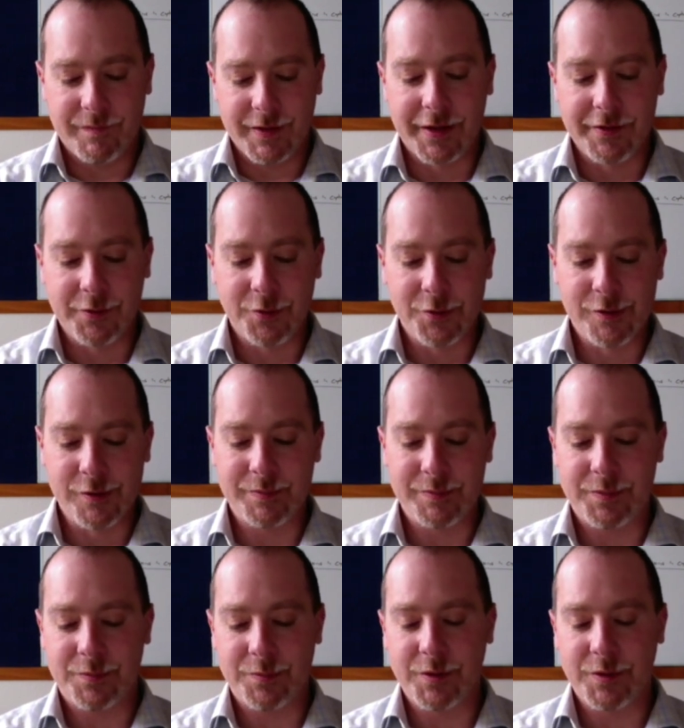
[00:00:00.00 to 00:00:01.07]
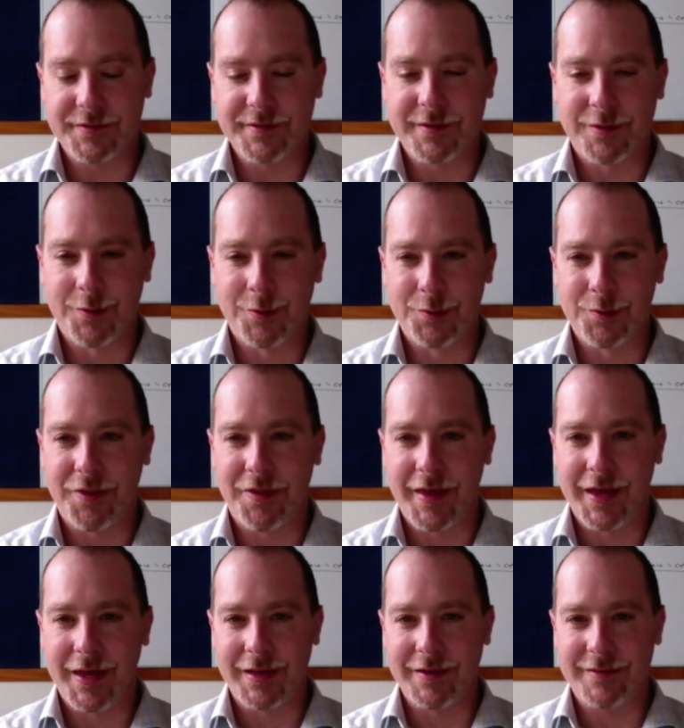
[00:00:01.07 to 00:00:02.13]
Another group was told
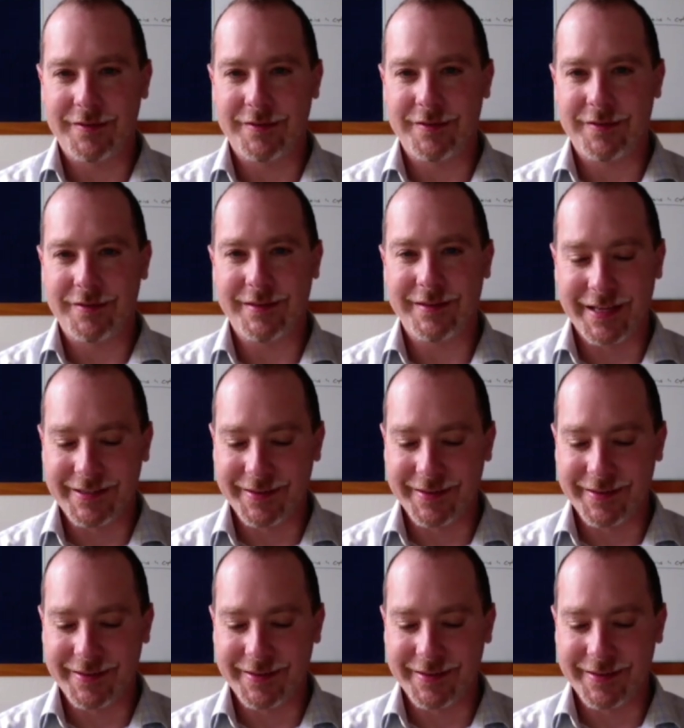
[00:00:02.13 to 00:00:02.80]
that they